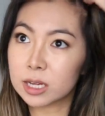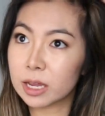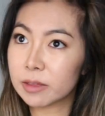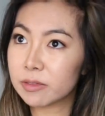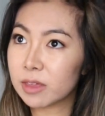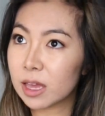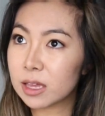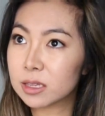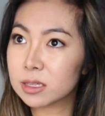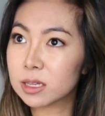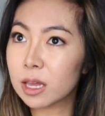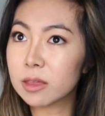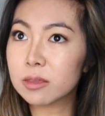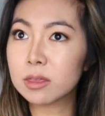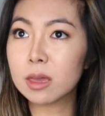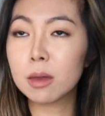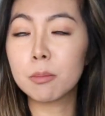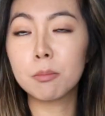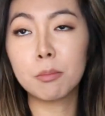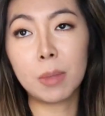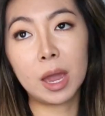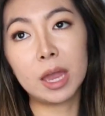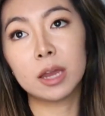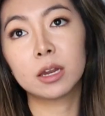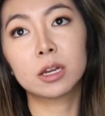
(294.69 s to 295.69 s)
Like, that's like
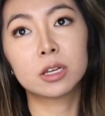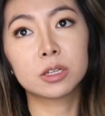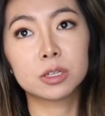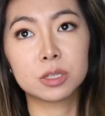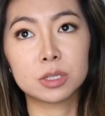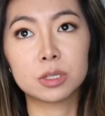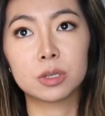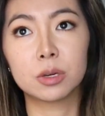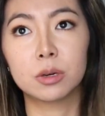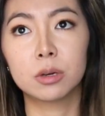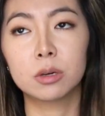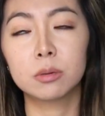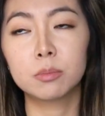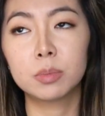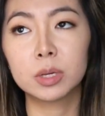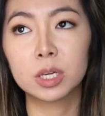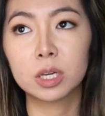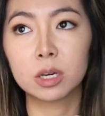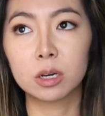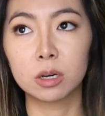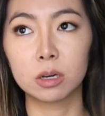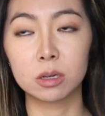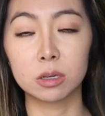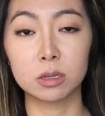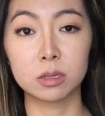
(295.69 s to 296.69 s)
their main concern,
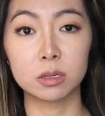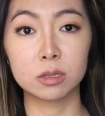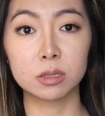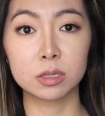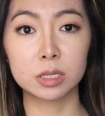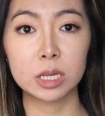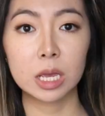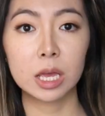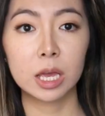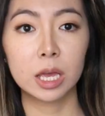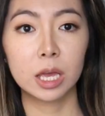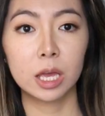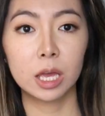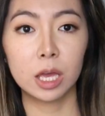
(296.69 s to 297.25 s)
because